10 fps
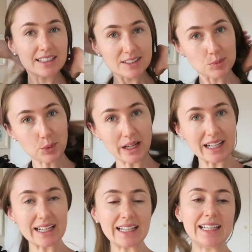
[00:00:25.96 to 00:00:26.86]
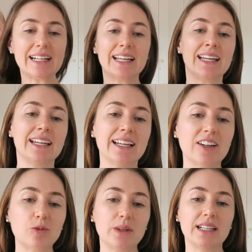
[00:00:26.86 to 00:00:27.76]
spring cleaning,
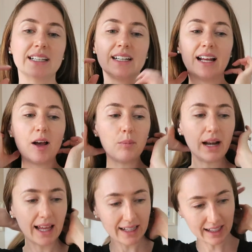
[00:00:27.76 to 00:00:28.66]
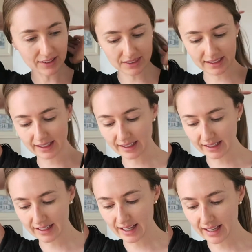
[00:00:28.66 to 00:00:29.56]
I've been planning out the
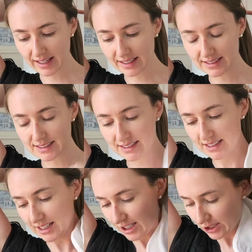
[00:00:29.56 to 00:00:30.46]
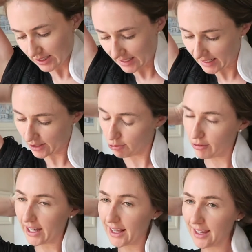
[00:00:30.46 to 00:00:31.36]
year and just getting
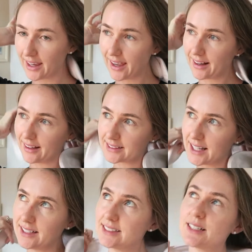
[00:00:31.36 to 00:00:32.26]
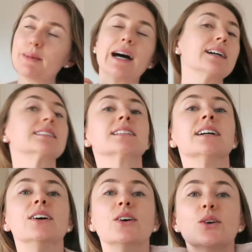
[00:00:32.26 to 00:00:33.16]
ready and excited about
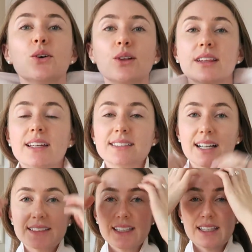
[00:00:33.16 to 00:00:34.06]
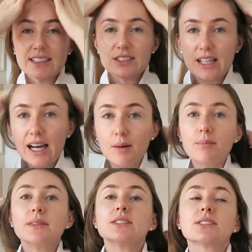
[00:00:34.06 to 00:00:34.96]
all the exciting things to
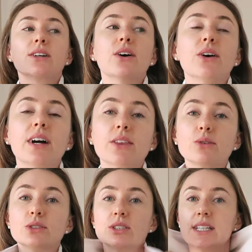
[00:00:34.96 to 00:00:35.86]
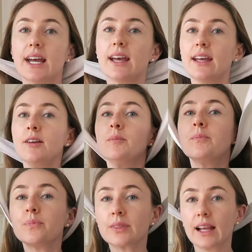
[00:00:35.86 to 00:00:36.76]
come. So I thought today
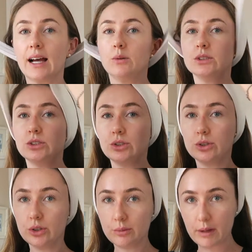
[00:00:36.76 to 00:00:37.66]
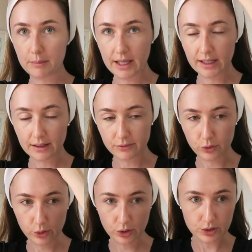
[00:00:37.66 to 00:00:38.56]
I would do my makeup
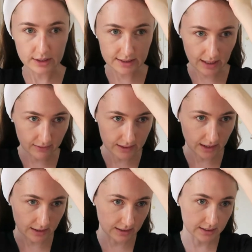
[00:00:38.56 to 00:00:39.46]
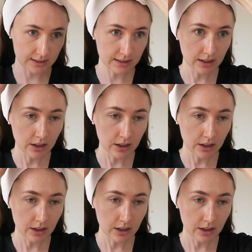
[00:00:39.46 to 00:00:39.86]
for you, since I haven't done this